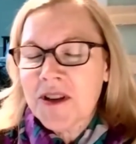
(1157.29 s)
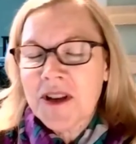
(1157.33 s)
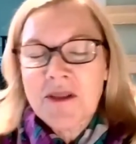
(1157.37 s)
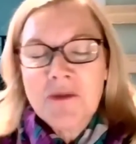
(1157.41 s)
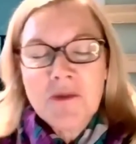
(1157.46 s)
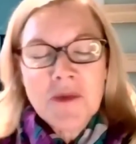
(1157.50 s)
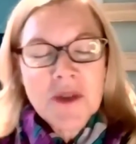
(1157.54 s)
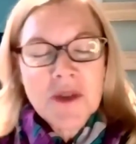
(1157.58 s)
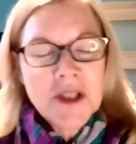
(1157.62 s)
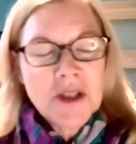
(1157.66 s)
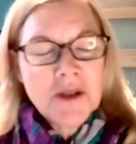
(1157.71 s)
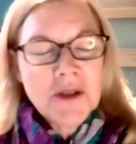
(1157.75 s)

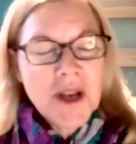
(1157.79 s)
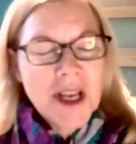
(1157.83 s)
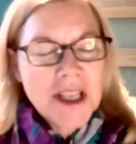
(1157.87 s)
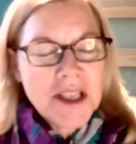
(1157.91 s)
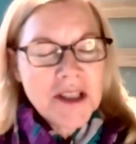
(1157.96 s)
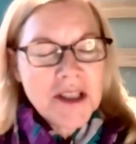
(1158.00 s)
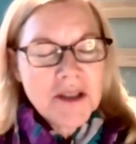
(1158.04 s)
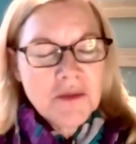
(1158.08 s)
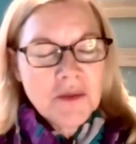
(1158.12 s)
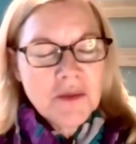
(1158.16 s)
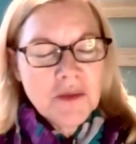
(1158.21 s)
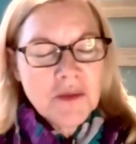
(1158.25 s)
when you
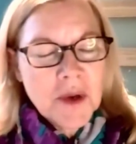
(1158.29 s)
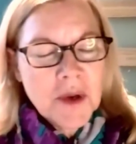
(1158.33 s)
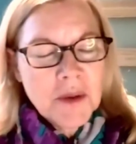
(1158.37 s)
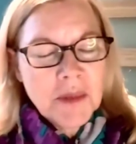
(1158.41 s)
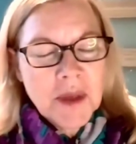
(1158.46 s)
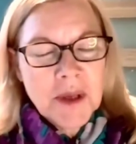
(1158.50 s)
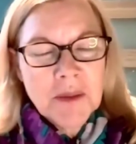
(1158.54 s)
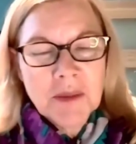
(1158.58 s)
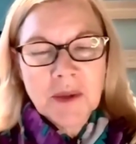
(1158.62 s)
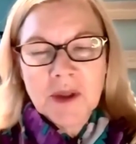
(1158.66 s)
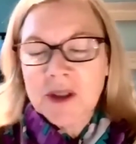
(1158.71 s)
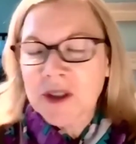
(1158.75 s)
asked what
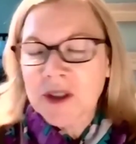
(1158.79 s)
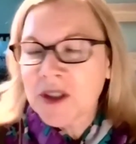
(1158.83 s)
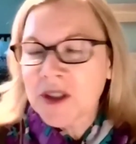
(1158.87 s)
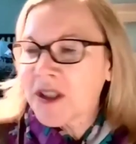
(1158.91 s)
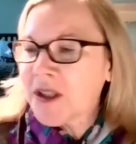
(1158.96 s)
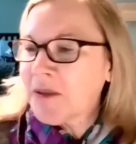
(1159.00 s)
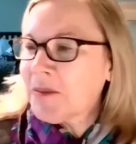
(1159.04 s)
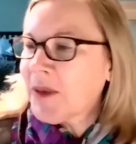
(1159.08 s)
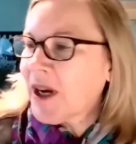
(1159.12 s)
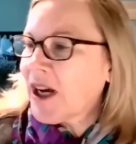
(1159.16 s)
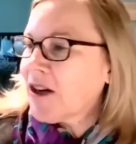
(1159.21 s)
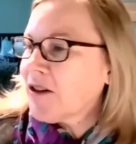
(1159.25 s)
people learned
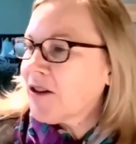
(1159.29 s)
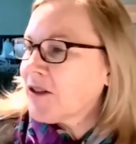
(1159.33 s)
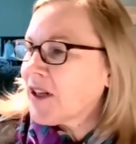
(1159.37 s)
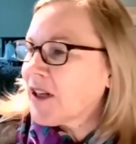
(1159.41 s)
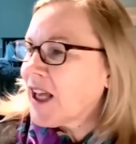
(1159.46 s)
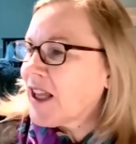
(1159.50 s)
about.